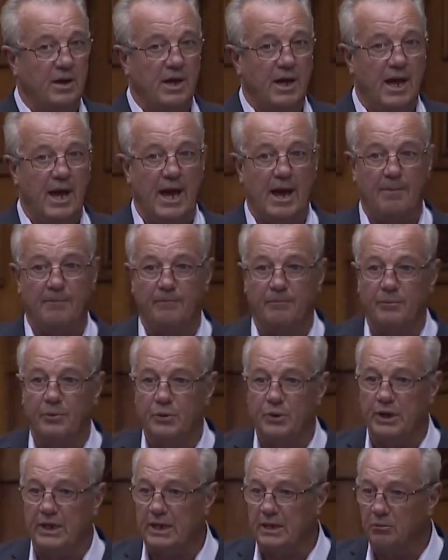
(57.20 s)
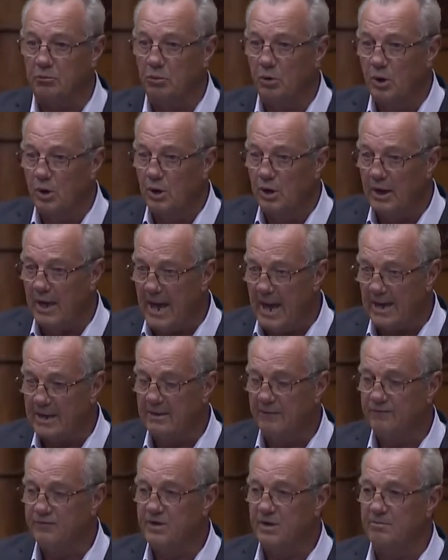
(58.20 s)
um, the lack
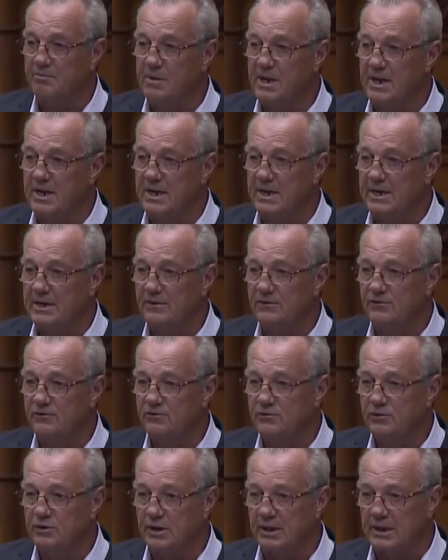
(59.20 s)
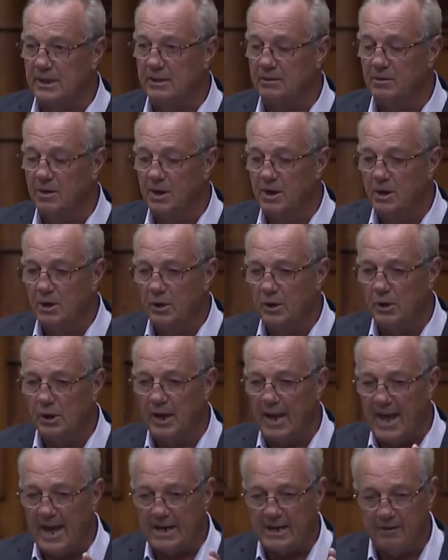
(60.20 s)
of committees, the
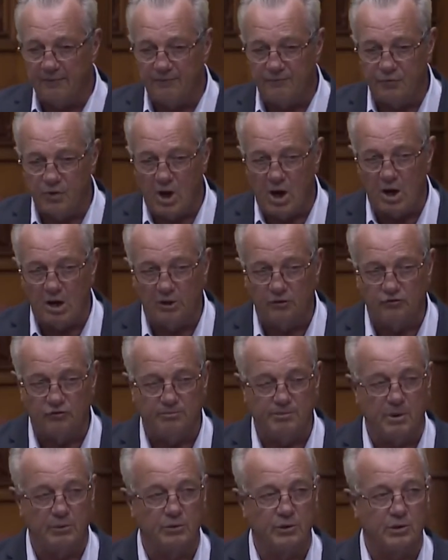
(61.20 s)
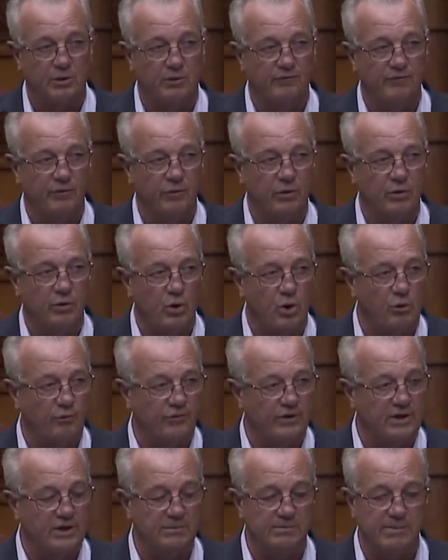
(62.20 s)
lack of knowledge about the
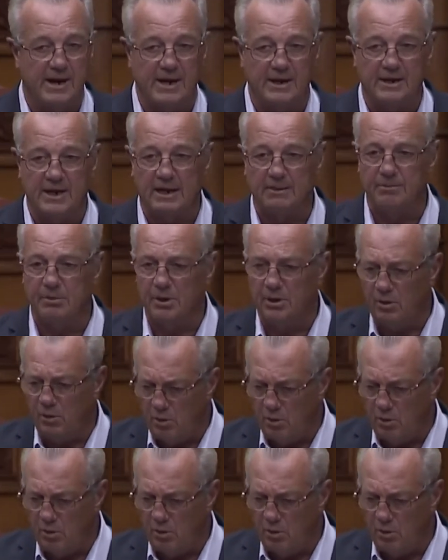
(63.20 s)
COVID command table, a